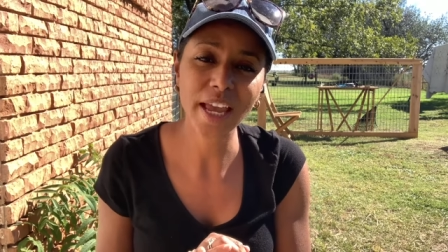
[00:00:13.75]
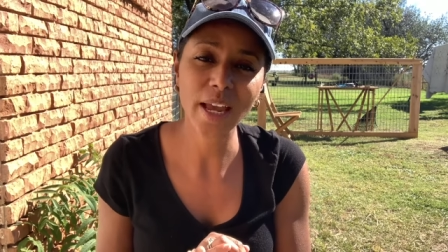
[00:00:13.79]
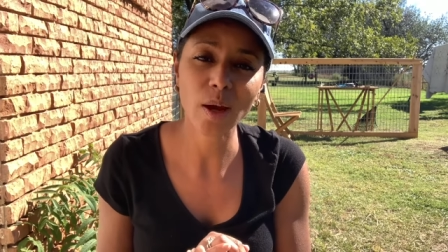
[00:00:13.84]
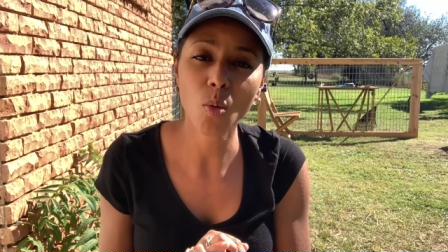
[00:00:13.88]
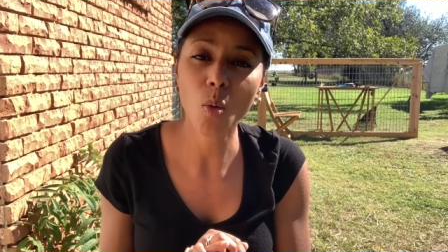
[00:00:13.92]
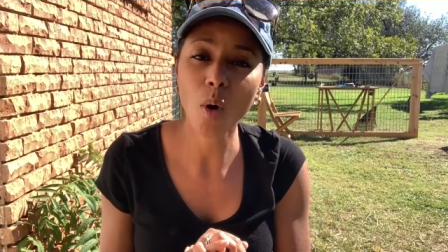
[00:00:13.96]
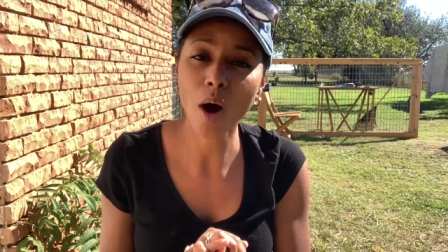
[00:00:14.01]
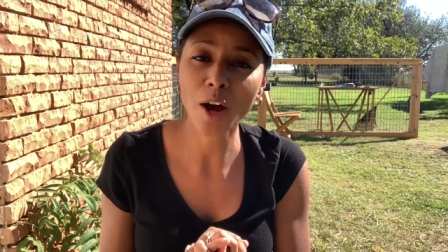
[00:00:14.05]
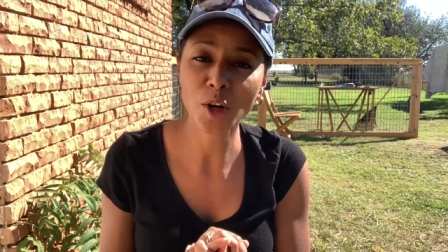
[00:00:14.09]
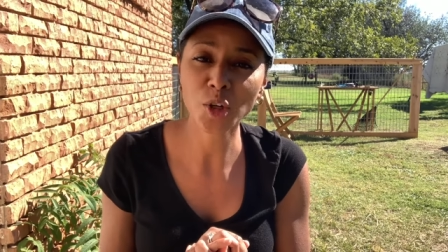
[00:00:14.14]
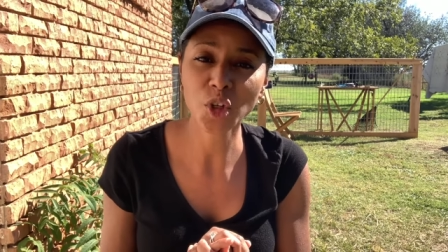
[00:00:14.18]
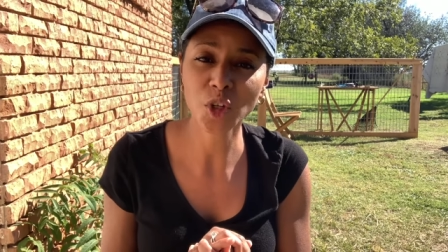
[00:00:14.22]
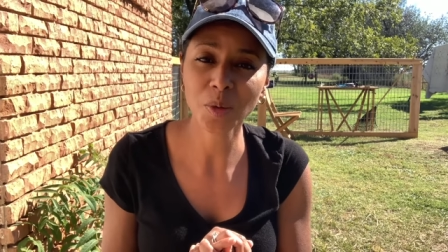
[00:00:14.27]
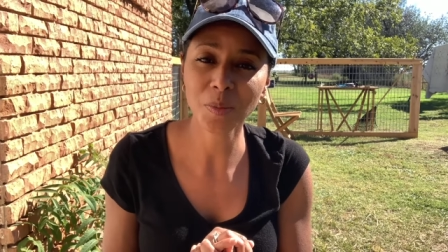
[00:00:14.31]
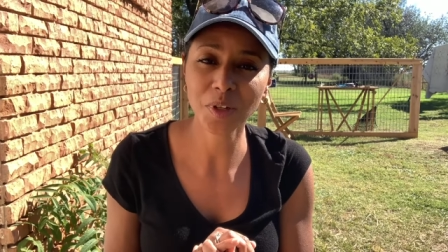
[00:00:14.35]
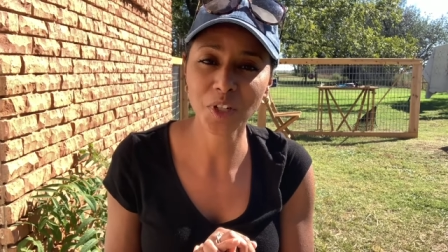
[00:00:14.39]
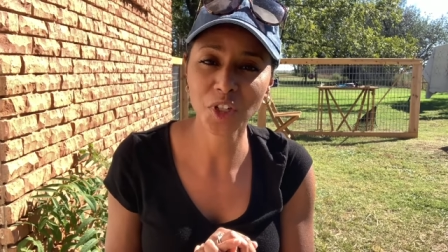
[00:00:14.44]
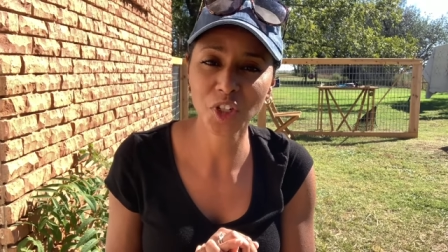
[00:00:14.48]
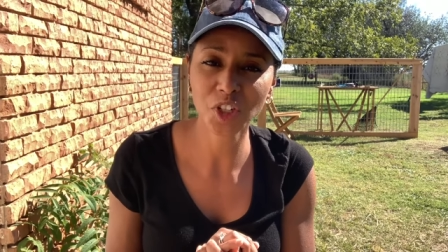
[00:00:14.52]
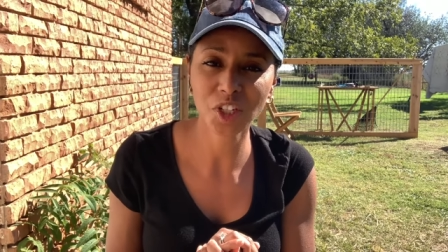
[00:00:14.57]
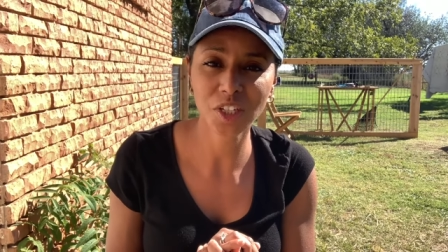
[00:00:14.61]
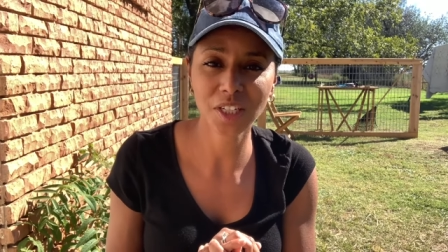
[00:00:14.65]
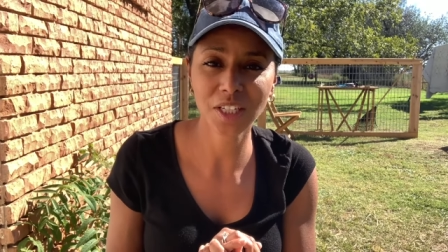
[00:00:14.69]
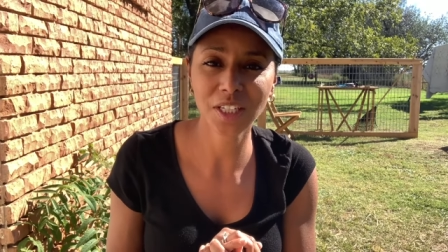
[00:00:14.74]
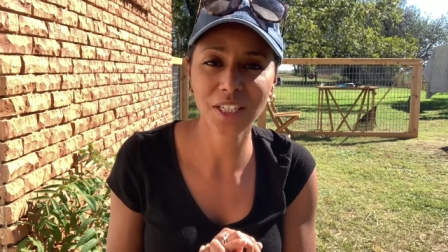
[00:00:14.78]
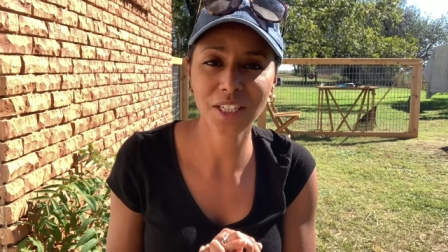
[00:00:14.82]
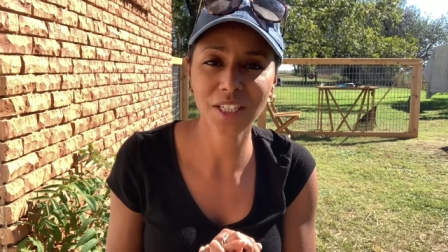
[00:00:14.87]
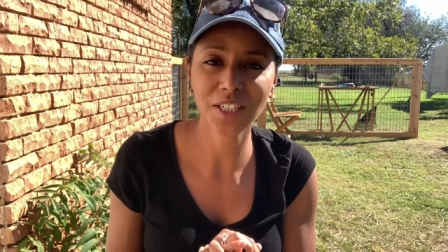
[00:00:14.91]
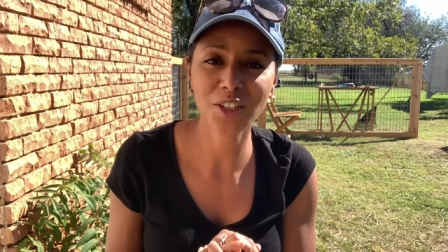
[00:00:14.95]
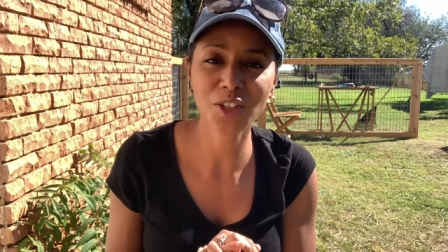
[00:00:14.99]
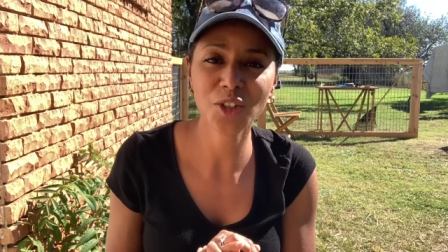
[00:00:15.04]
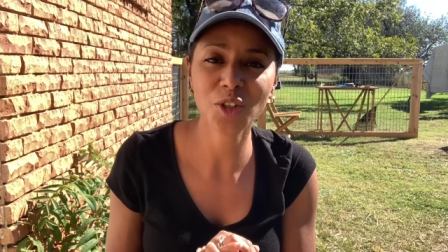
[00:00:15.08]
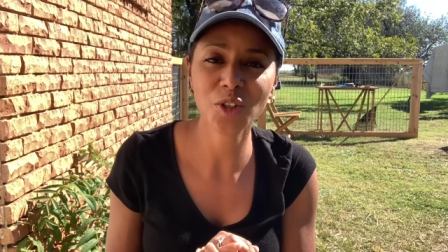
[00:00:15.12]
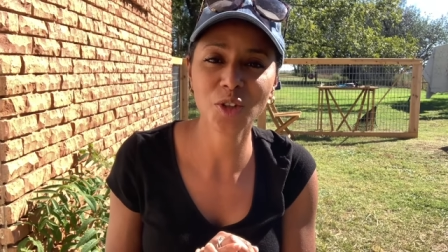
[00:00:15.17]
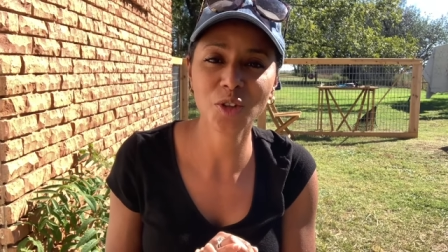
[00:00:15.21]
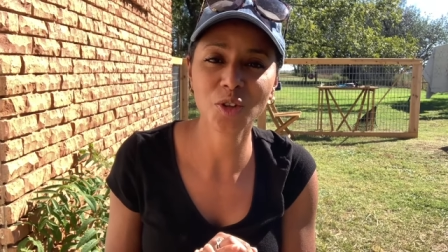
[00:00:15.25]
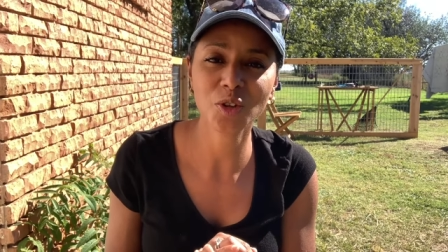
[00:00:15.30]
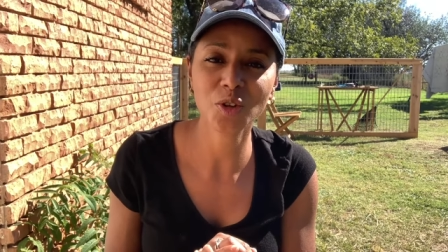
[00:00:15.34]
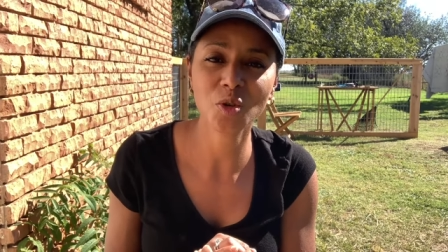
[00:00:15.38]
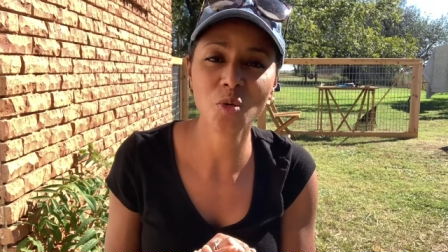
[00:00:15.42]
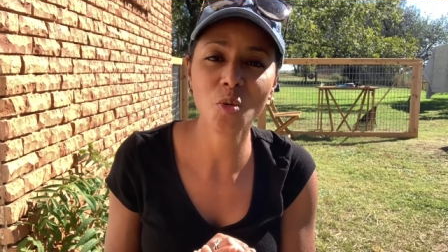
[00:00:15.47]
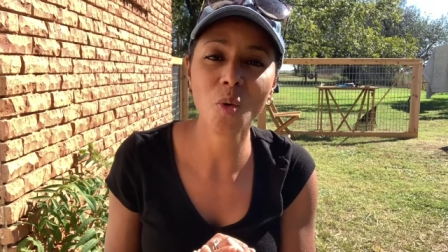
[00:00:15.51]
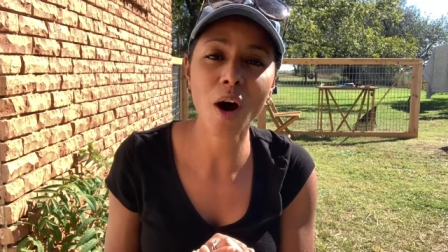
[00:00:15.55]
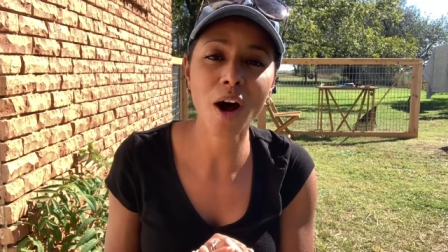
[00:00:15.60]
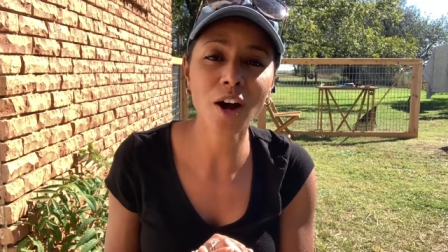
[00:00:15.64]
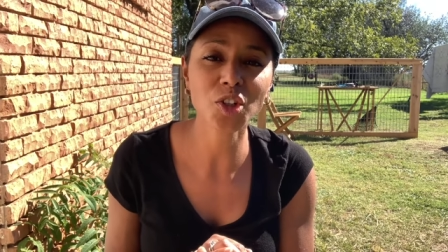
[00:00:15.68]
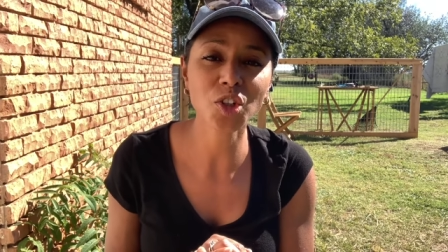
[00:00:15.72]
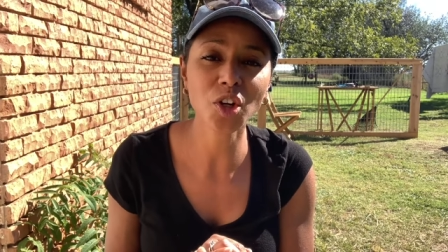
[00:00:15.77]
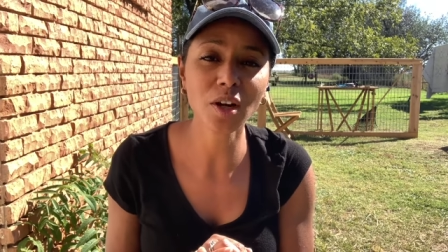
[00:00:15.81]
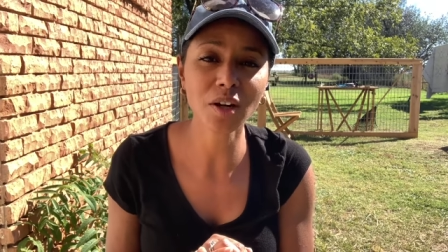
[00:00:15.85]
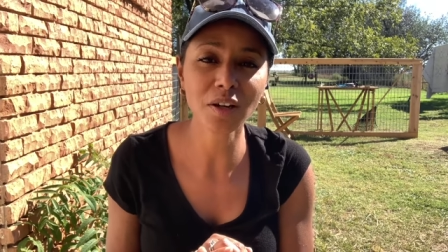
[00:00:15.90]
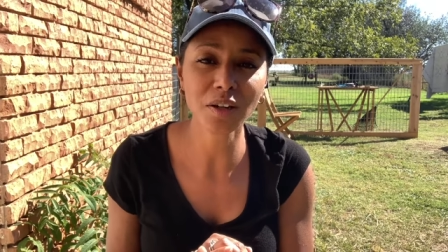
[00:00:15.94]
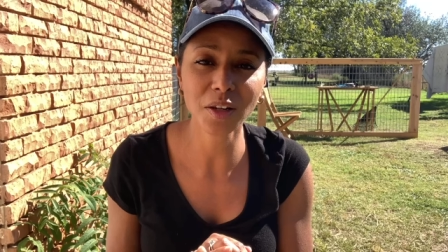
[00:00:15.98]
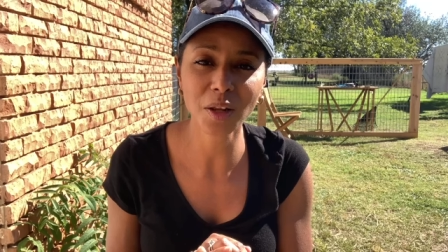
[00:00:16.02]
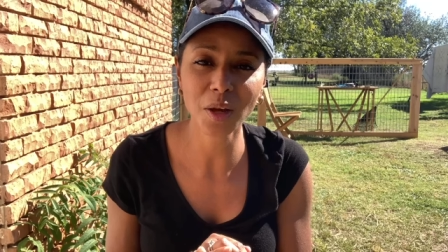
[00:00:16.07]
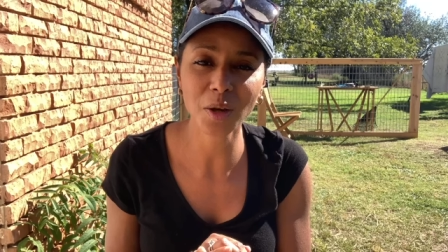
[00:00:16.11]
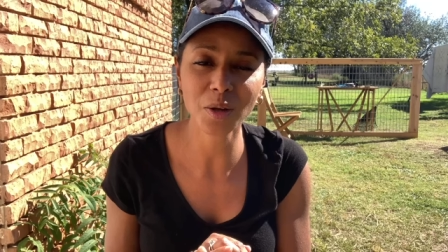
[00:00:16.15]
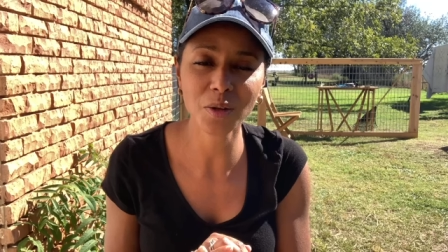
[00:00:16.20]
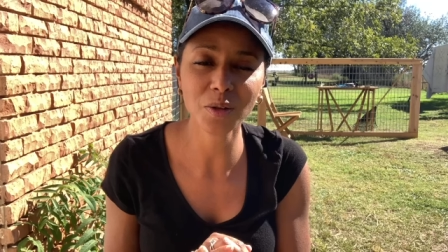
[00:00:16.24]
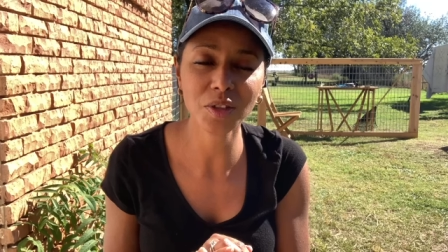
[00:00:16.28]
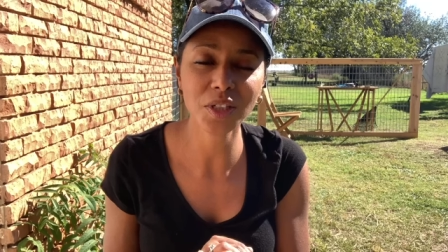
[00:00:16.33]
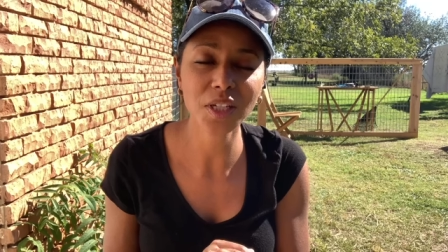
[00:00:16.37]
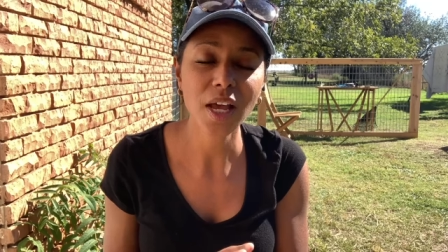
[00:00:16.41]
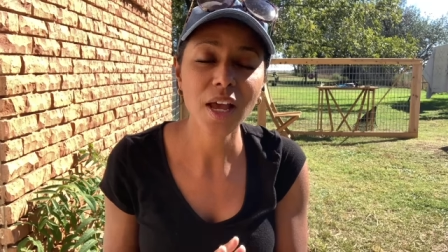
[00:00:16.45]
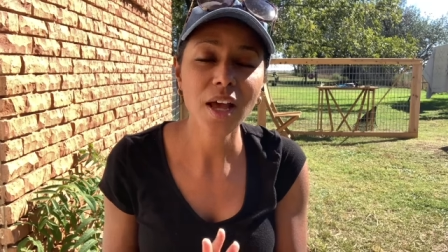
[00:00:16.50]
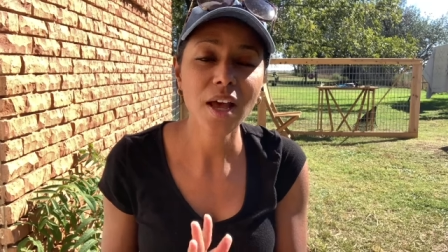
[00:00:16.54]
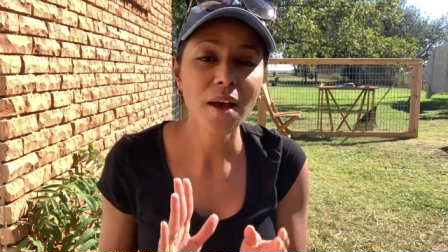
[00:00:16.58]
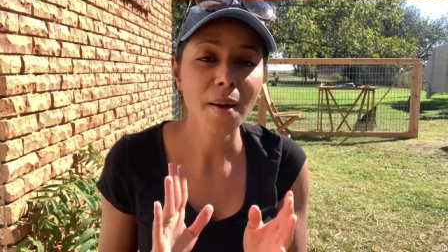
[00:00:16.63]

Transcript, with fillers: a washer machine to wash our clothes,